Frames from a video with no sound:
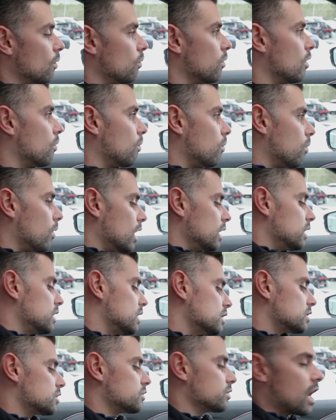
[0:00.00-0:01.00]
Well, what
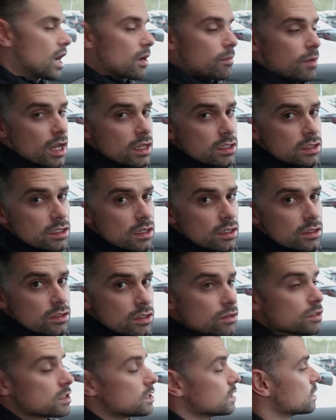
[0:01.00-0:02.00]
this trackpad is going
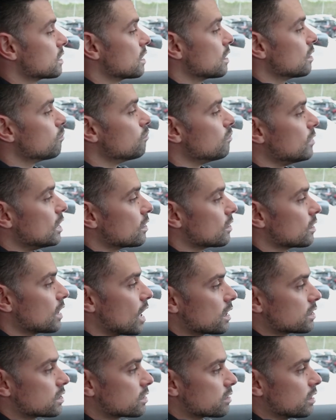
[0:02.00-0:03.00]
to do is it's going to mirror
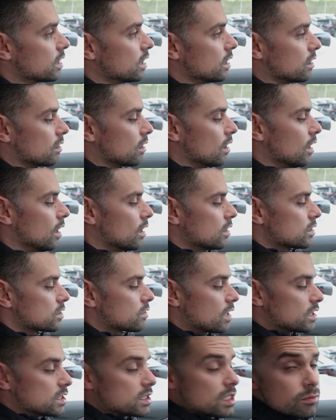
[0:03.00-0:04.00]
that screen.
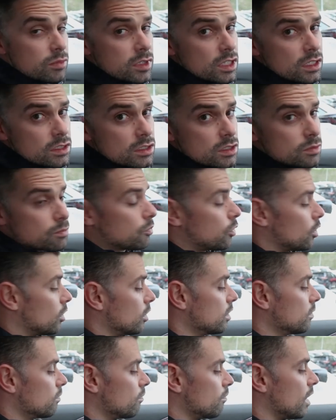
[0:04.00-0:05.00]
So I simply just
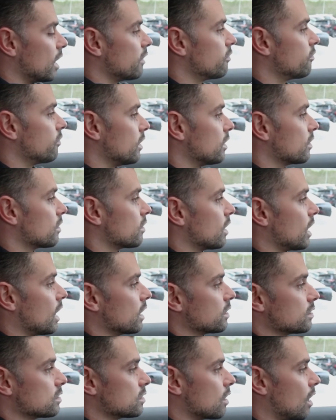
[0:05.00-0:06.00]
put my finger
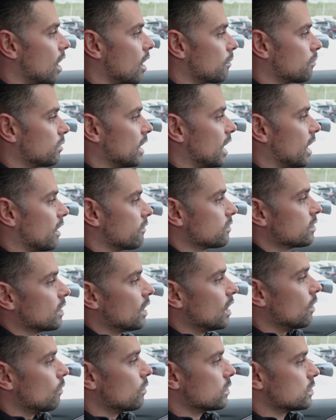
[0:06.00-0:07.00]
at the top left,
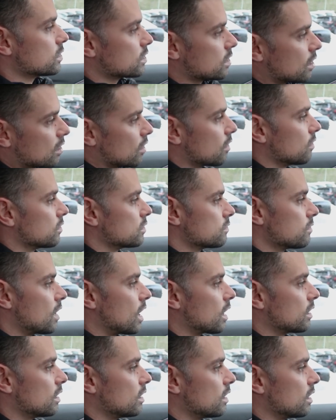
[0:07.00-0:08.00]
which is going to go
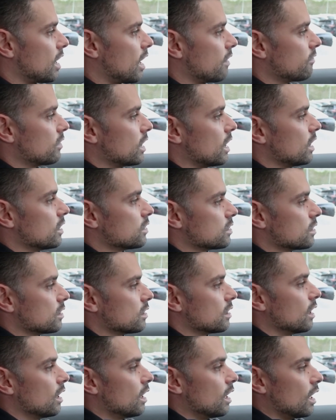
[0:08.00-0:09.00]
directly to
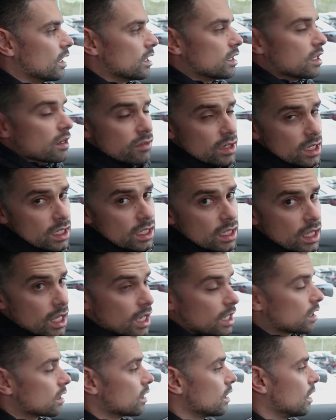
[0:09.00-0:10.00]
navigation, and give it a
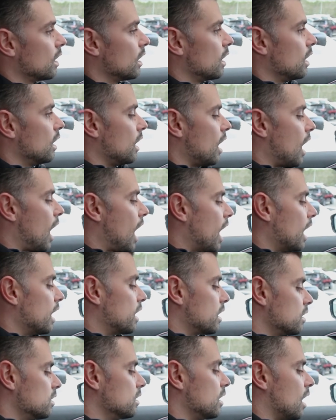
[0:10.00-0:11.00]
click. I
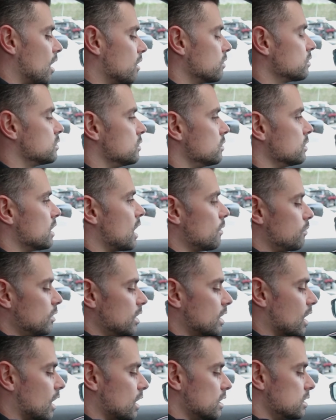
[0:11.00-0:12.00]
can now do that
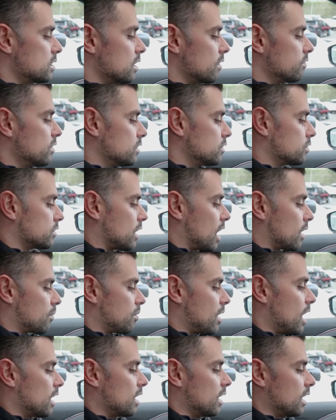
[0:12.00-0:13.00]
because of the
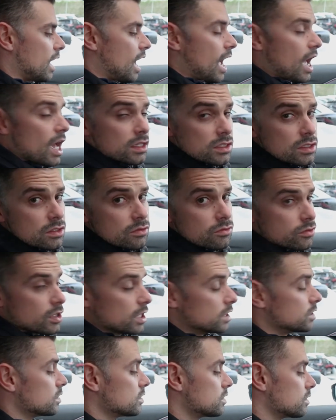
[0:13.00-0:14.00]
trackpad and it has the
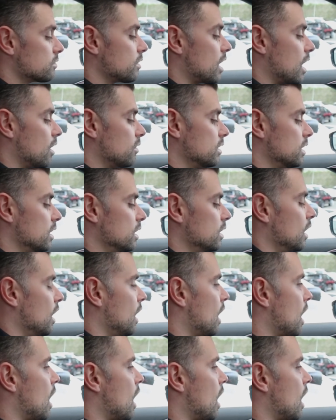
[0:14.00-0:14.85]
ridges around it.